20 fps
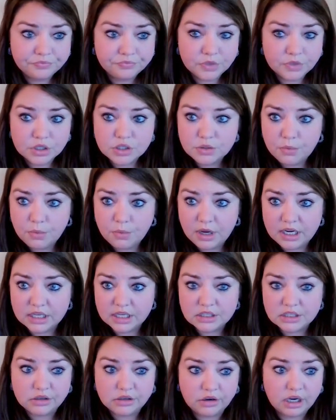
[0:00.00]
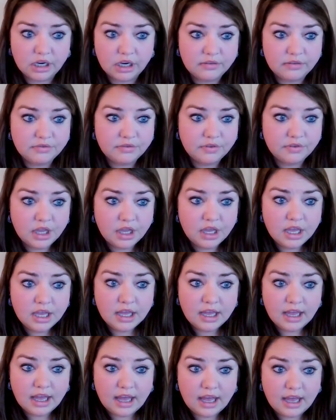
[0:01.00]
So what is grief?
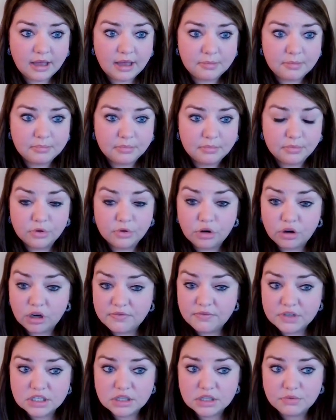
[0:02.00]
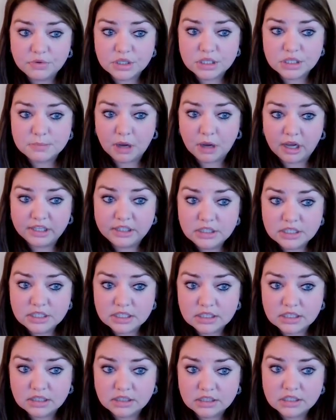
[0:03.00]
Grief is the
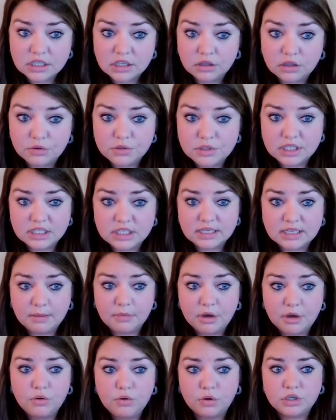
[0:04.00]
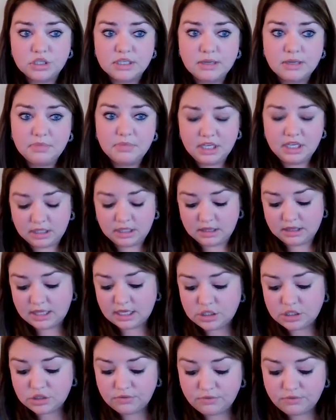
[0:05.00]
response to losing someone or something
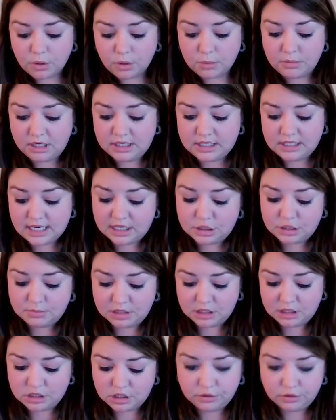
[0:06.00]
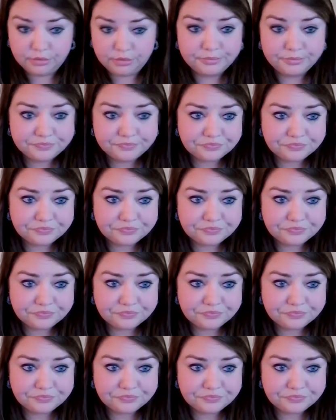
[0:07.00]
that you form an attachment to.